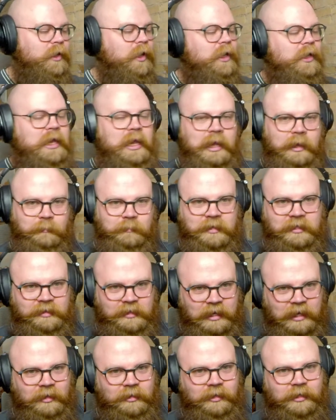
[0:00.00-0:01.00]
i can't beat the
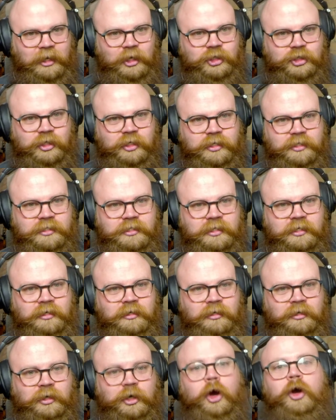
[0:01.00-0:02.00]
allegations
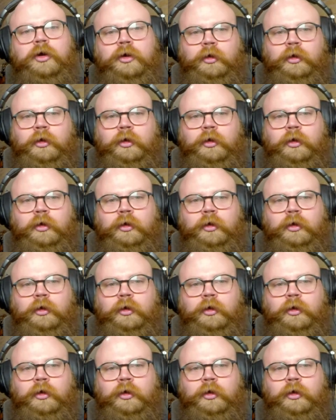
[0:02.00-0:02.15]
cold,